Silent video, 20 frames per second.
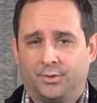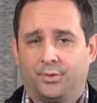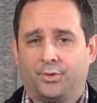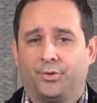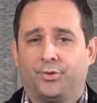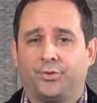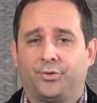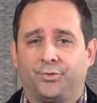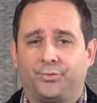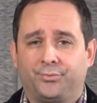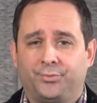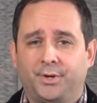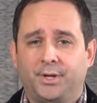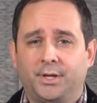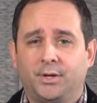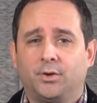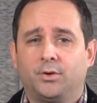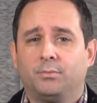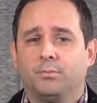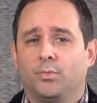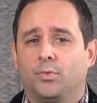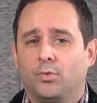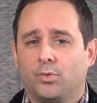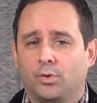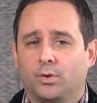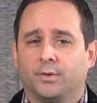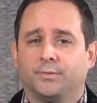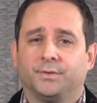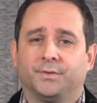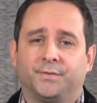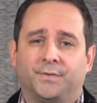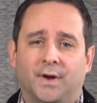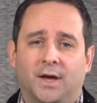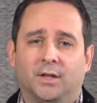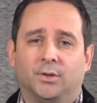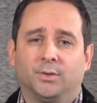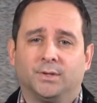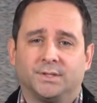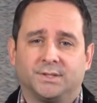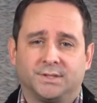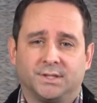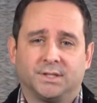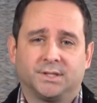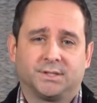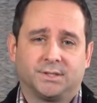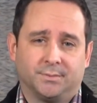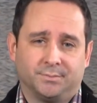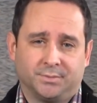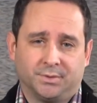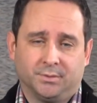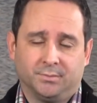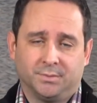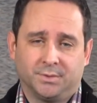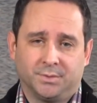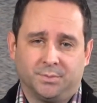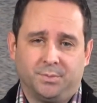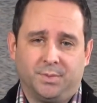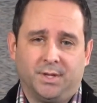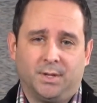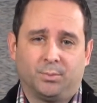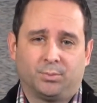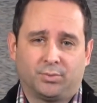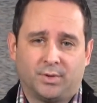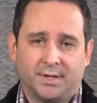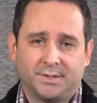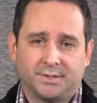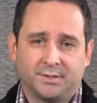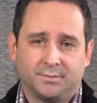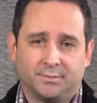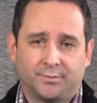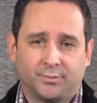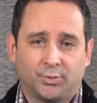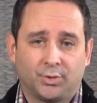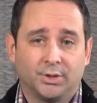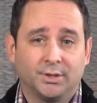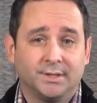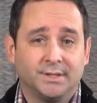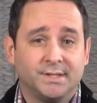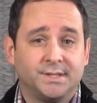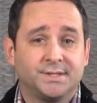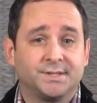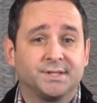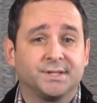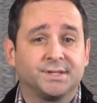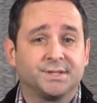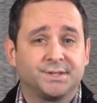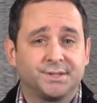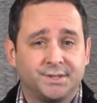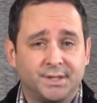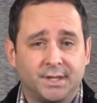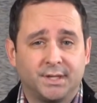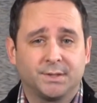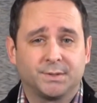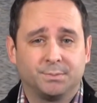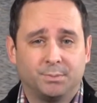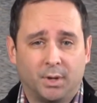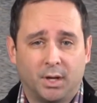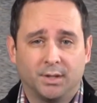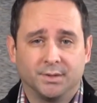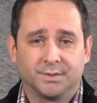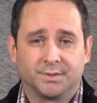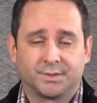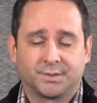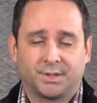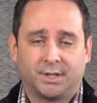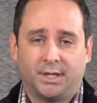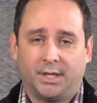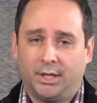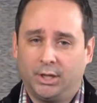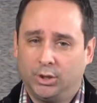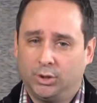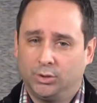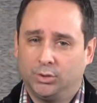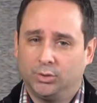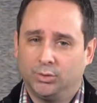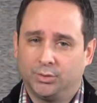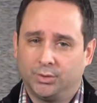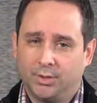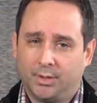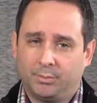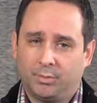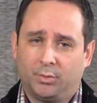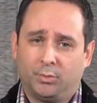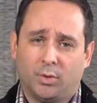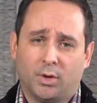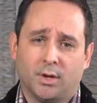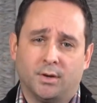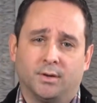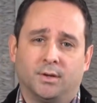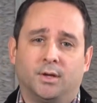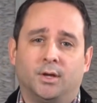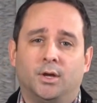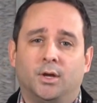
3 or more of the following 6 symptoms being present for at least 6 months include: number 1,